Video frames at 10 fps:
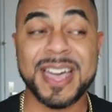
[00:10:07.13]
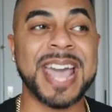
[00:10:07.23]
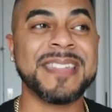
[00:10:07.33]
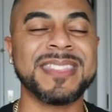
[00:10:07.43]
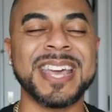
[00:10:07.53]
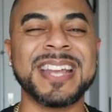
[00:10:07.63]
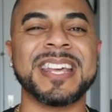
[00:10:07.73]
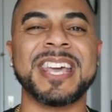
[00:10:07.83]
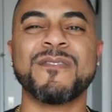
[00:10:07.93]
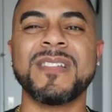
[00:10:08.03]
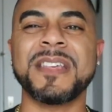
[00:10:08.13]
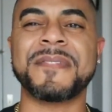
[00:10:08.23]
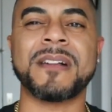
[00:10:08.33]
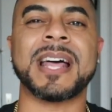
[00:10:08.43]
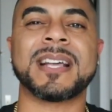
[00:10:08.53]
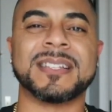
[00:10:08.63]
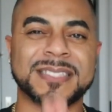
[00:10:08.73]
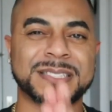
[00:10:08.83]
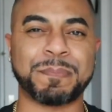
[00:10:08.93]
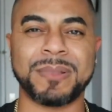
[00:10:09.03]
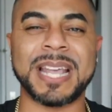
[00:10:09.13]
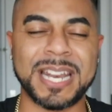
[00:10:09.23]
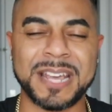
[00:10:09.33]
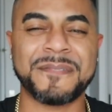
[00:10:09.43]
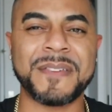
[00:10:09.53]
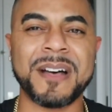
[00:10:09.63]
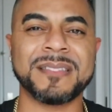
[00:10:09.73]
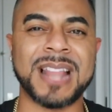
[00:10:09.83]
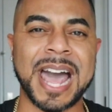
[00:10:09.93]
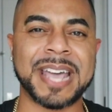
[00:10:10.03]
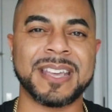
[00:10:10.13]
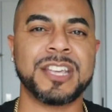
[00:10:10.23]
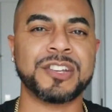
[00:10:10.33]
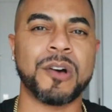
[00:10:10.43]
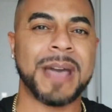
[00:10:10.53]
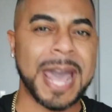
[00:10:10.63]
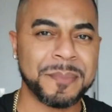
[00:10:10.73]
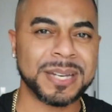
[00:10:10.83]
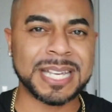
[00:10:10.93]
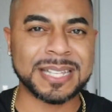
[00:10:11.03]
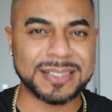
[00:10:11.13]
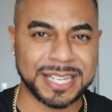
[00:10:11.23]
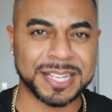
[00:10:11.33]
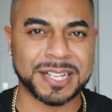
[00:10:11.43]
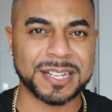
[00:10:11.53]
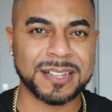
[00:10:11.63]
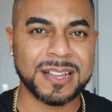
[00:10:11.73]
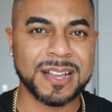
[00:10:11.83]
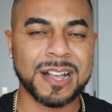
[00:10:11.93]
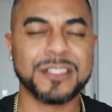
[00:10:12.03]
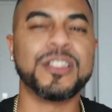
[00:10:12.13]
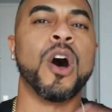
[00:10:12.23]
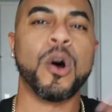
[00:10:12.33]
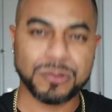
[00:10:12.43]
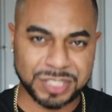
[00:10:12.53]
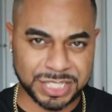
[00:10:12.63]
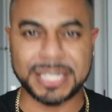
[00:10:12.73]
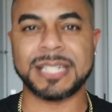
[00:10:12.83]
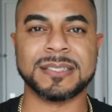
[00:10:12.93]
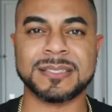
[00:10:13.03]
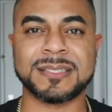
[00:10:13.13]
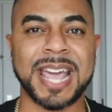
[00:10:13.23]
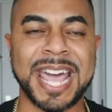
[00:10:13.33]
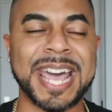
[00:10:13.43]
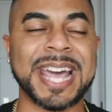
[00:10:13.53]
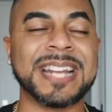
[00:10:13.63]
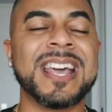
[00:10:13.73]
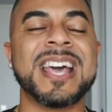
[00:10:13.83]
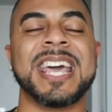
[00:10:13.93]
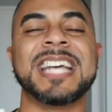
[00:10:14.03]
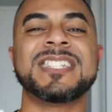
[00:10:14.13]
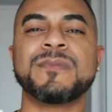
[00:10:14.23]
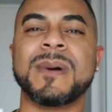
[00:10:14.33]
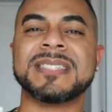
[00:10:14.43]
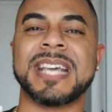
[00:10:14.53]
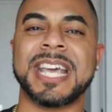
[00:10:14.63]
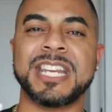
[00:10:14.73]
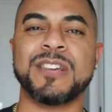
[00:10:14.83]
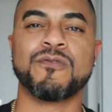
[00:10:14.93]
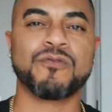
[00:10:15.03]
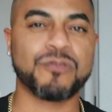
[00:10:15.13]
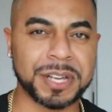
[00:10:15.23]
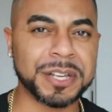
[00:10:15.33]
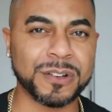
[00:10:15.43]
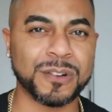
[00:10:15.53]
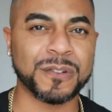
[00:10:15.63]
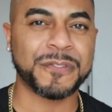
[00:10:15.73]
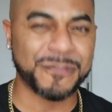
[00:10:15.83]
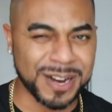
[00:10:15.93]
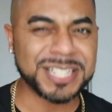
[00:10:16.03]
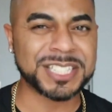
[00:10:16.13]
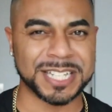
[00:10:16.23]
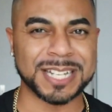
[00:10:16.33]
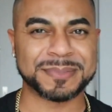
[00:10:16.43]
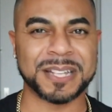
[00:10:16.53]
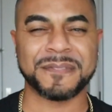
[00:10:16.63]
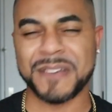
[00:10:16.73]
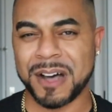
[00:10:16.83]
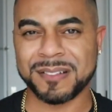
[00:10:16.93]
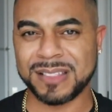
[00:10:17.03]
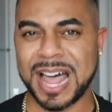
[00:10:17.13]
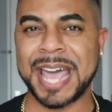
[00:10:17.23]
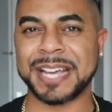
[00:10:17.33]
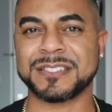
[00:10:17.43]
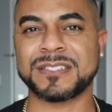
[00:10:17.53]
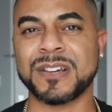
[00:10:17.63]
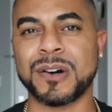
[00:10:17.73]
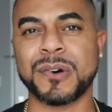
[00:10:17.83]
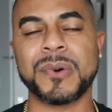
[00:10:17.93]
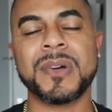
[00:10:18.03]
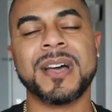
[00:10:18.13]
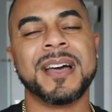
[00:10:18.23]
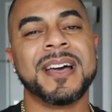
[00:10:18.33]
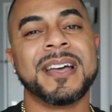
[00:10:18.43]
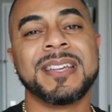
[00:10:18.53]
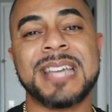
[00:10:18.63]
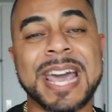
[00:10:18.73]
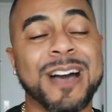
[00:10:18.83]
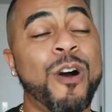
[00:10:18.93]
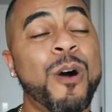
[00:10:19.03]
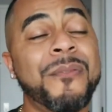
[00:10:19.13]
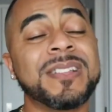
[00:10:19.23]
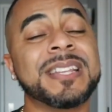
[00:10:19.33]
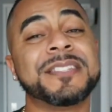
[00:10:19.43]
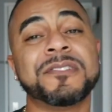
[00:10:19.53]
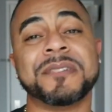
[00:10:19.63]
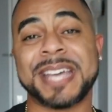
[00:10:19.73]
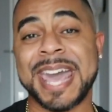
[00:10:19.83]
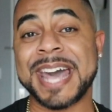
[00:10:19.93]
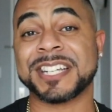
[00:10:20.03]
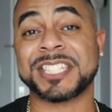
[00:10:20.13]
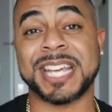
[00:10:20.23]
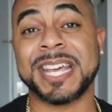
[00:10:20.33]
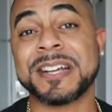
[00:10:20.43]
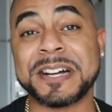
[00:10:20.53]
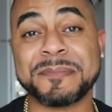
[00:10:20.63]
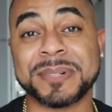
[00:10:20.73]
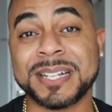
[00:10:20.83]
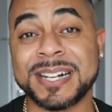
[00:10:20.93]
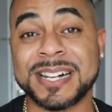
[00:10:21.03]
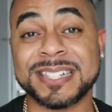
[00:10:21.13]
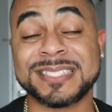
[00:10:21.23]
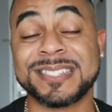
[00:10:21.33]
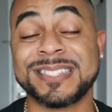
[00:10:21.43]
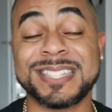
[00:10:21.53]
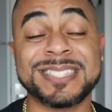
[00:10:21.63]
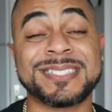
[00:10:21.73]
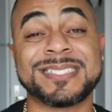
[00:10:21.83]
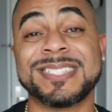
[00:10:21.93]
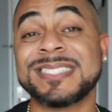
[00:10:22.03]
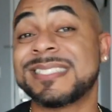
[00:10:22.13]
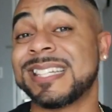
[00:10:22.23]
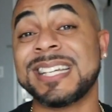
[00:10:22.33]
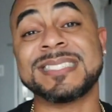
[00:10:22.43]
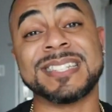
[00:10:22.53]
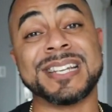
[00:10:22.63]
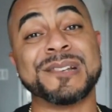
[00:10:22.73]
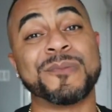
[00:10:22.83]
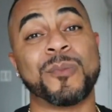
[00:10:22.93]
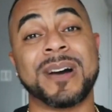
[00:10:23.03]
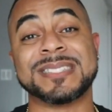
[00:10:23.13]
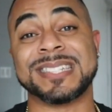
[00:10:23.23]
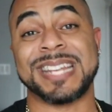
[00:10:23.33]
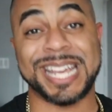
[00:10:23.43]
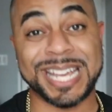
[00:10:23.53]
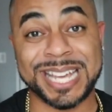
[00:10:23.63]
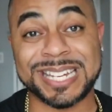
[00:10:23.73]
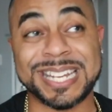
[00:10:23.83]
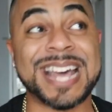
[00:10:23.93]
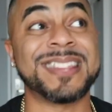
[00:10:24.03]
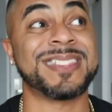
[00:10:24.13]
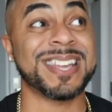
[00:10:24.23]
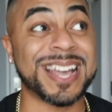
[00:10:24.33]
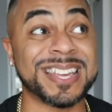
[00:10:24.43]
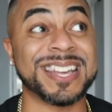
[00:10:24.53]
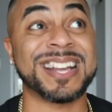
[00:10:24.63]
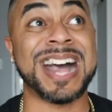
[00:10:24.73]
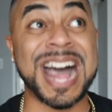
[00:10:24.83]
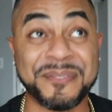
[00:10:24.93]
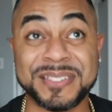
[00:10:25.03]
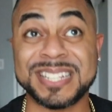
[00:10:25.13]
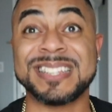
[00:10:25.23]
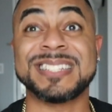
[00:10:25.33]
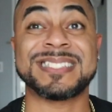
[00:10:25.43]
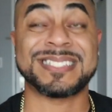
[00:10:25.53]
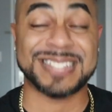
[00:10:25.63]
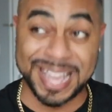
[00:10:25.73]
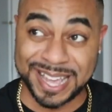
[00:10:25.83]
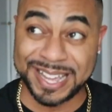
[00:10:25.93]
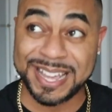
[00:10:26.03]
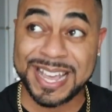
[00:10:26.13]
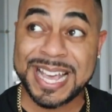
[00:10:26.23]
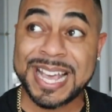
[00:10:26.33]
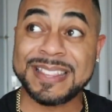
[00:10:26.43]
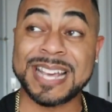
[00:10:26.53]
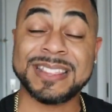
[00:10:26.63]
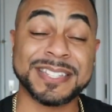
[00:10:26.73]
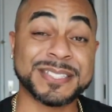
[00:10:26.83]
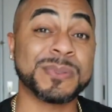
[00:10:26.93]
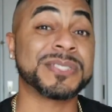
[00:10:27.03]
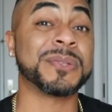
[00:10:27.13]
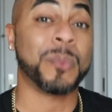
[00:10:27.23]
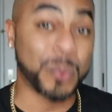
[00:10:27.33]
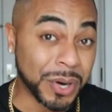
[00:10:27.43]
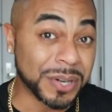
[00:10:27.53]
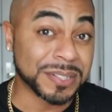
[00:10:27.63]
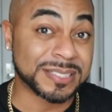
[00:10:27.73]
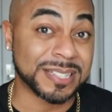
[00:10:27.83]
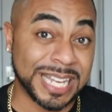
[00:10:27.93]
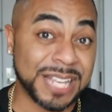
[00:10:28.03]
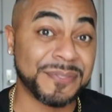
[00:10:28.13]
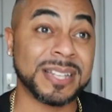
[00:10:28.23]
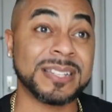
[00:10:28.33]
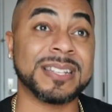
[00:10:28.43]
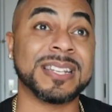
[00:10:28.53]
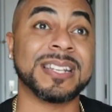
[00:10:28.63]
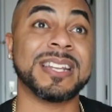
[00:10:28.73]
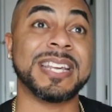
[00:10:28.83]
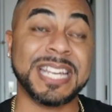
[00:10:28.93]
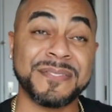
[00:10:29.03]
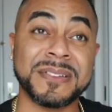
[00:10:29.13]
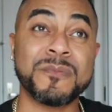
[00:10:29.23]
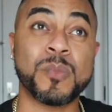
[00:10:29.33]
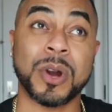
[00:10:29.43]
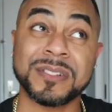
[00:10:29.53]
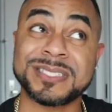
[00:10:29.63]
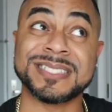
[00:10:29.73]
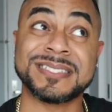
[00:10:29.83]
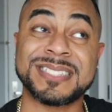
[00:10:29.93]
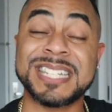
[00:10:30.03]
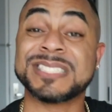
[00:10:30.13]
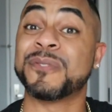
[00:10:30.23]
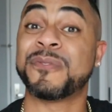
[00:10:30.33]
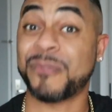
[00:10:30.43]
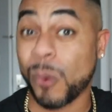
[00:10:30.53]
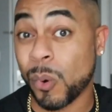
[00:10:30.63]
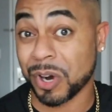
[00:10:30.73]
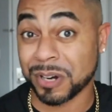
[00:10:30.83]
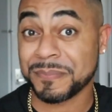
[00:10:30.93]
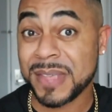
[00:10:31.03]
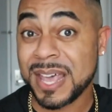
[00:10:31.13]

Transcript: And then it really felt like a split. It felt like, Ebony and Leah, the OGs, and it just wasn't any real friendships, it felt like. So yeah, hopefully they do a cast shakeup, because this season wasn't it, and I think I could confidently say that this was the worst, even worse than season 4.